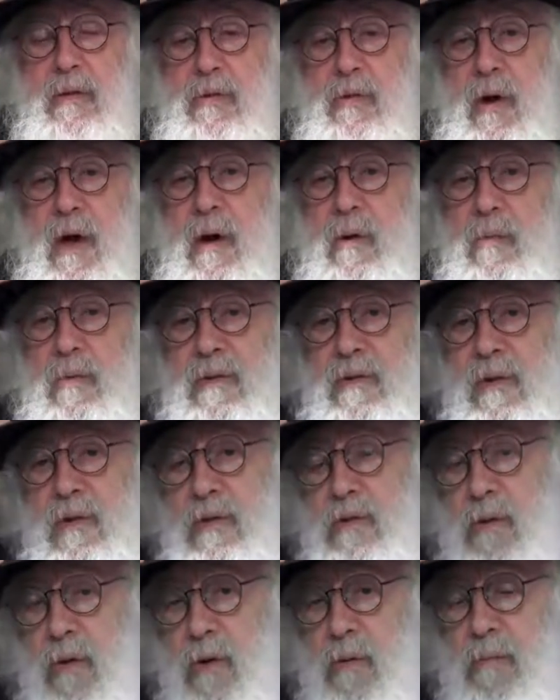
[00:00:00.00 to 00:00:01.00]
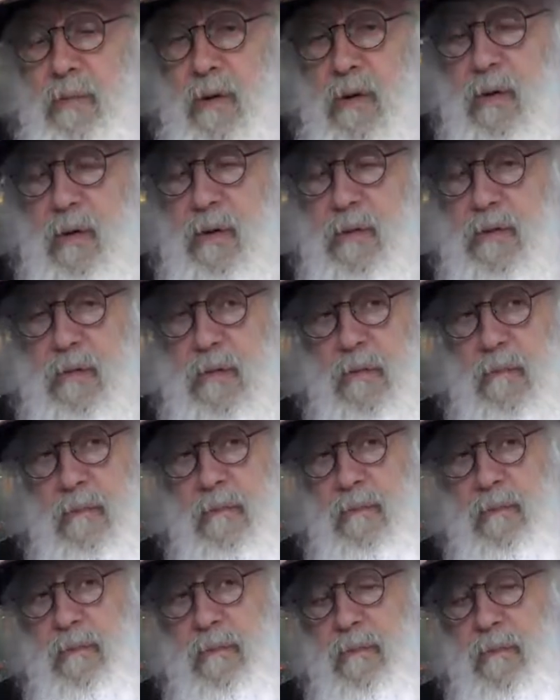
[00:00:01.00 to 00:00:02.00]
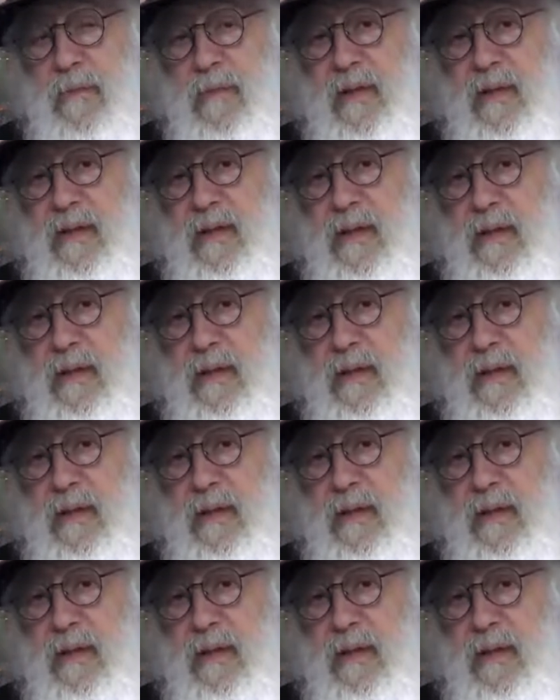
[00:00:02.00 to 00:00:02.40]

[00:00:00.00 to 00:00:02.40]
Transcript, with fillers: So the prophet said the Torah